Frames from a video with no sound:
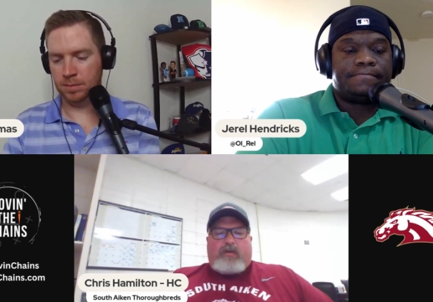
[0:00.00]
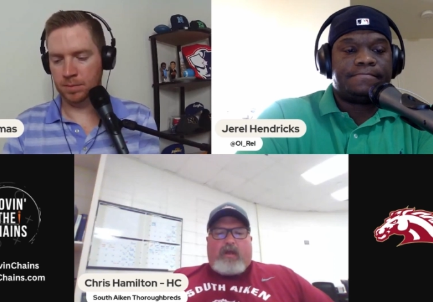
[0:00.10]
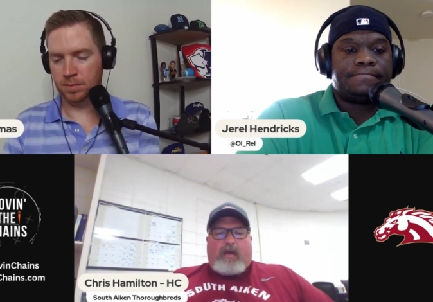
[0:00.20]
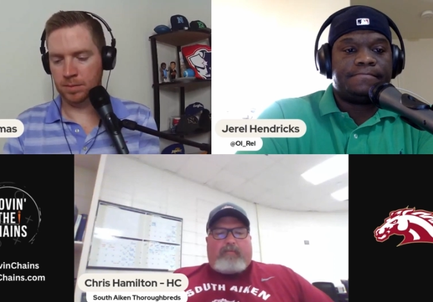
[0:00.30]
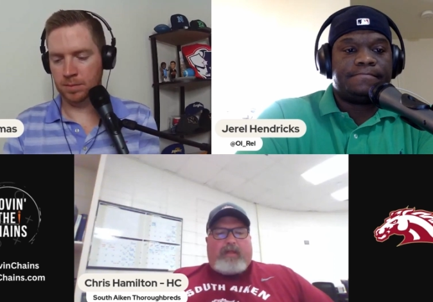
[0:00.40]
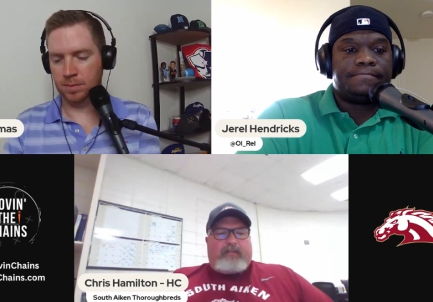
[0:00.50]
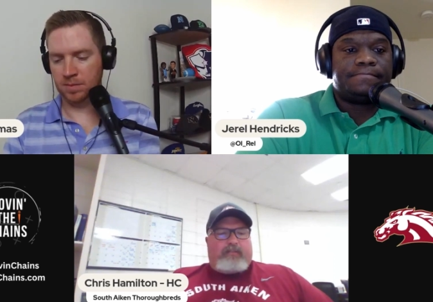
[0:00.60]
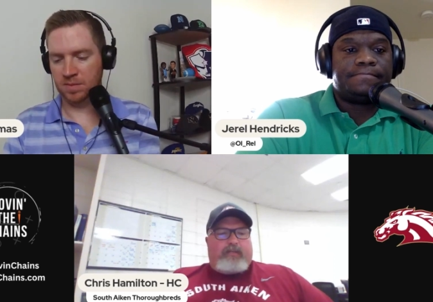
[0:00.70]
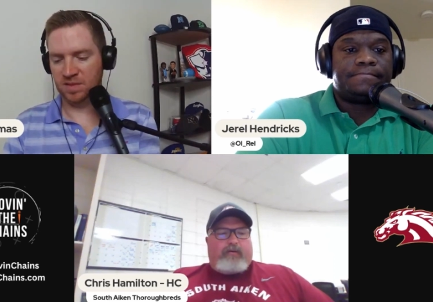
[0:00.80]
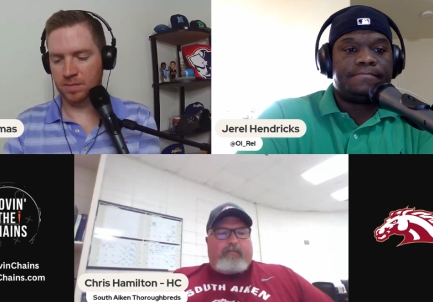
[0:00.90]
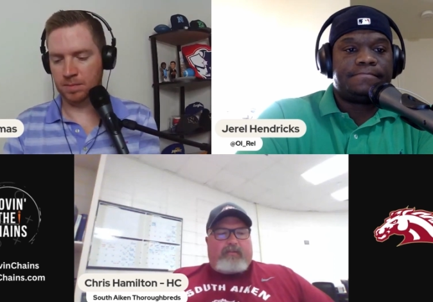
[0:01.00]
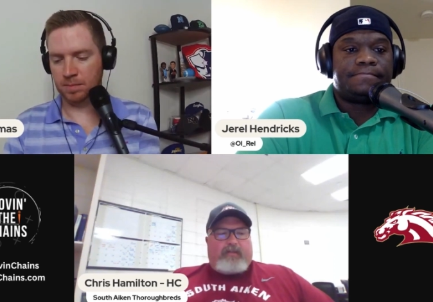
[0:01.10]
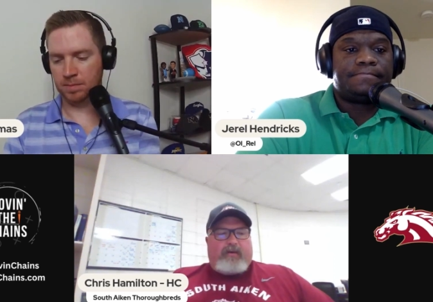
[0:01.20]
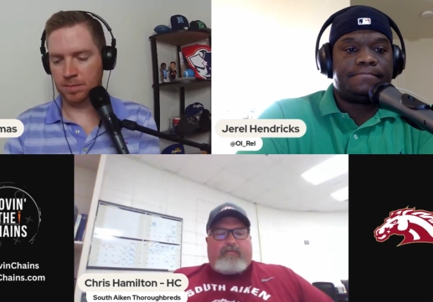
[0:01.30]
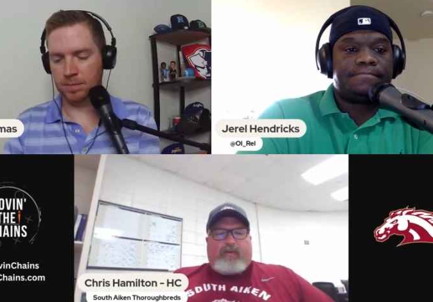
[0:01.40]
Speaker 1: I played center
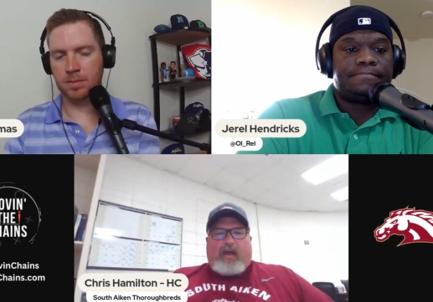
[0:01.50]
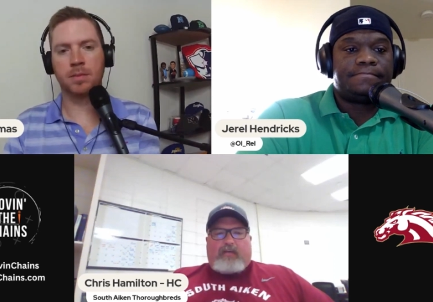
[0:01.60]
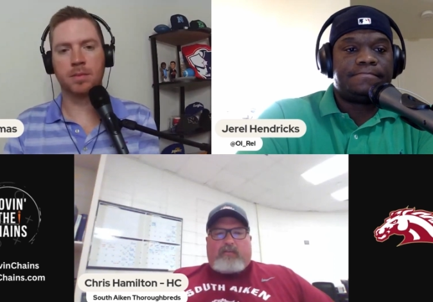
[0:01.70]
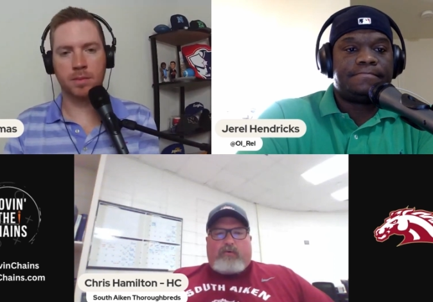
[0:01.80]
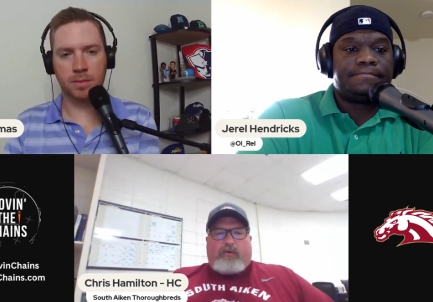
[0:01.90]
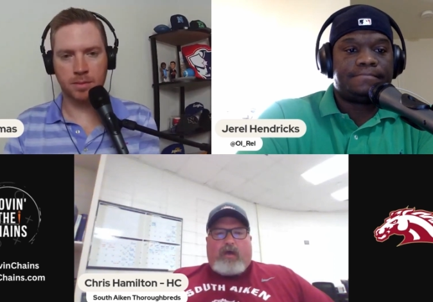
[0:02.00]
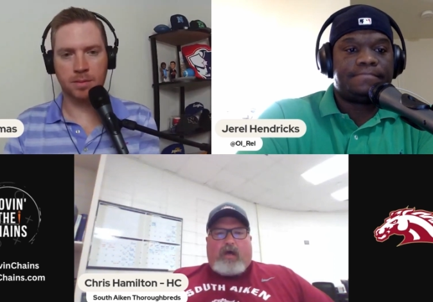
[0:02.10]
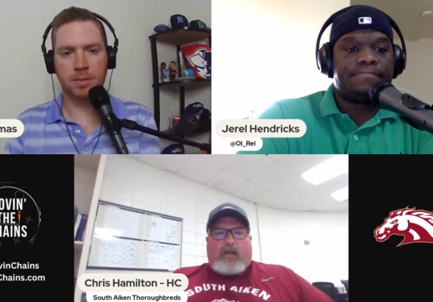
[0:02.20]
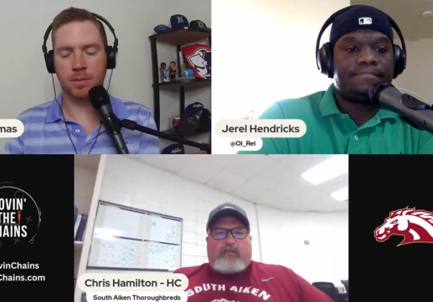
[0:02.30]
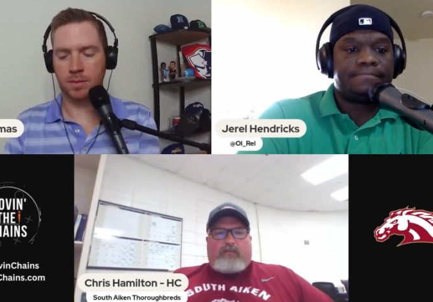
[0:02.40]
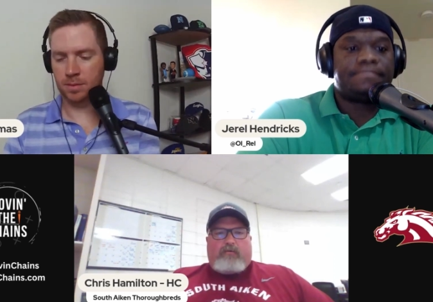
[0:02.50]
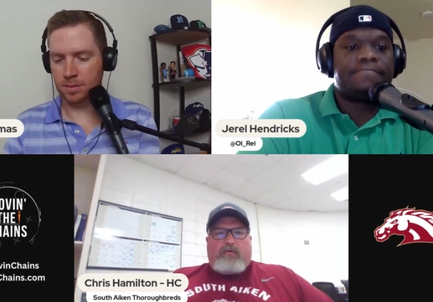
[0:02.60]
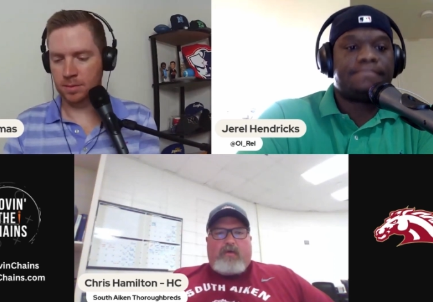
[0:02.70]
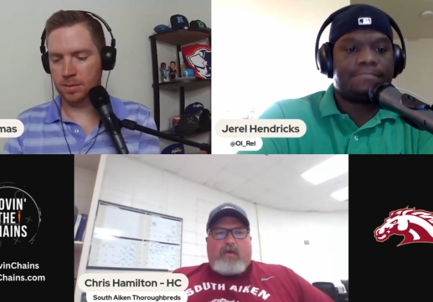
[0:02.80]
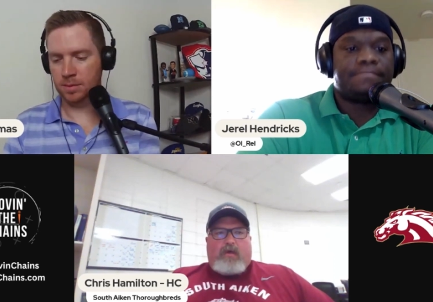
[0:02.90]
myself in high school and college, so
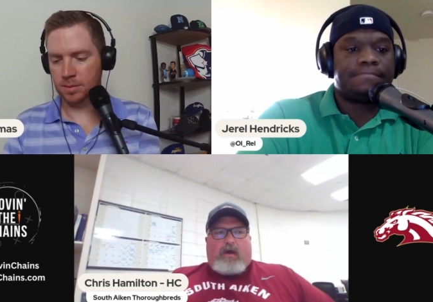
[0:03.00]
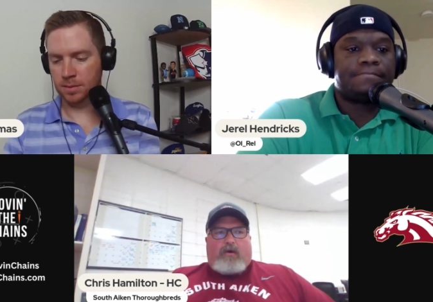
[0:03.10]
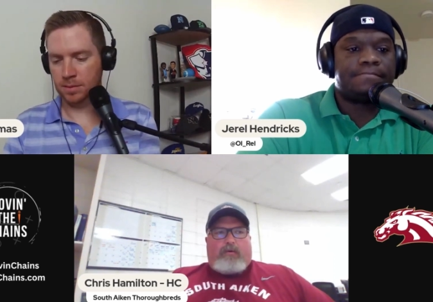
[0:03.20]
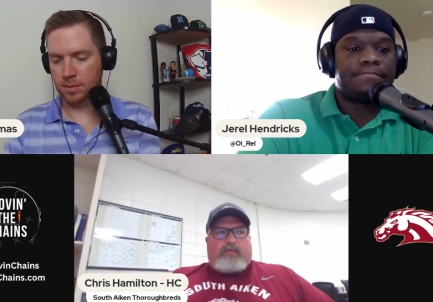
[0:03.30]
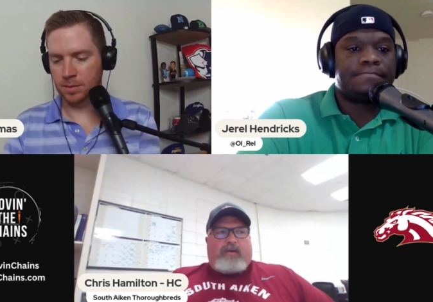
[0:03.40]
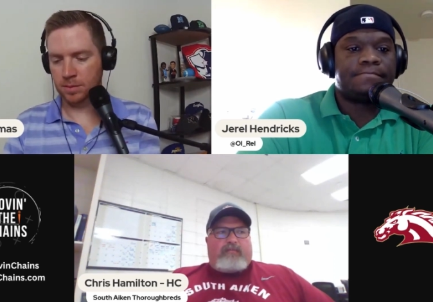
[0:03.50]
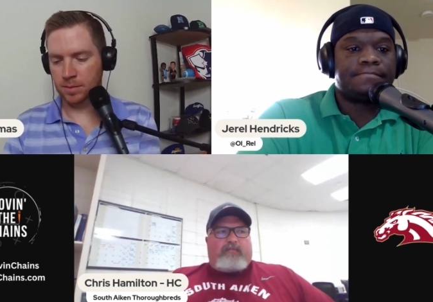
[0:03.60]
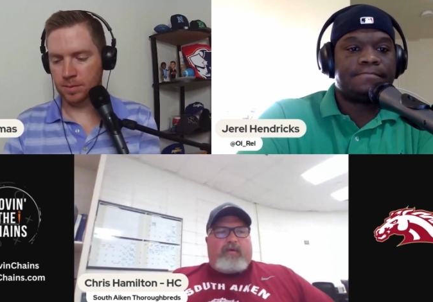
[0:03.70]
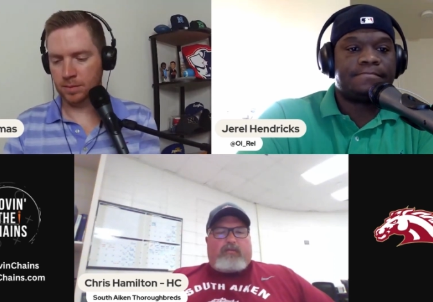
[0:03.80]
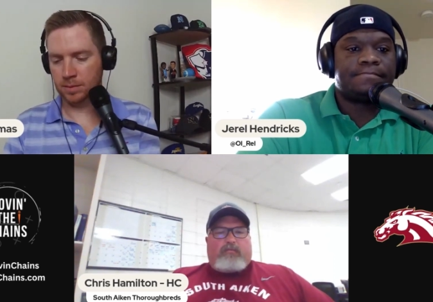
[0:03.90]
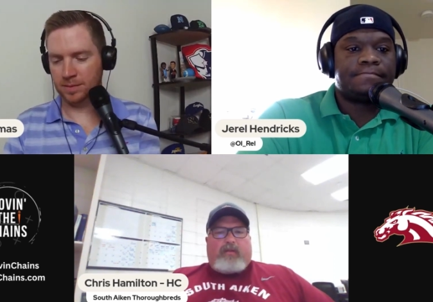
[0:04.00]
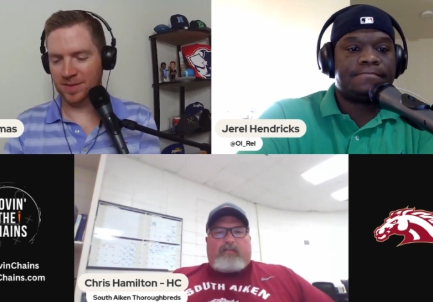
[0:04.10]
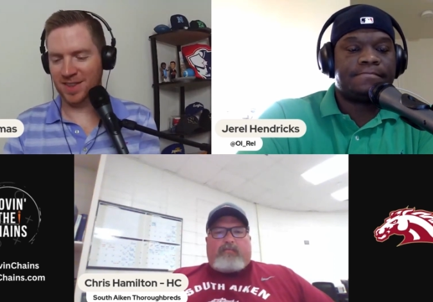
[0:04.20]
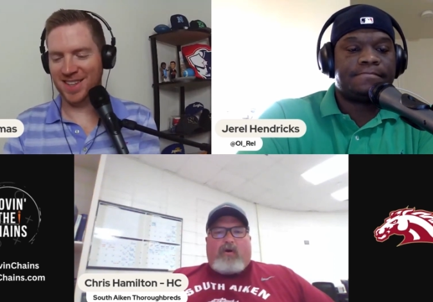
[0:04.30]
I always have a special place in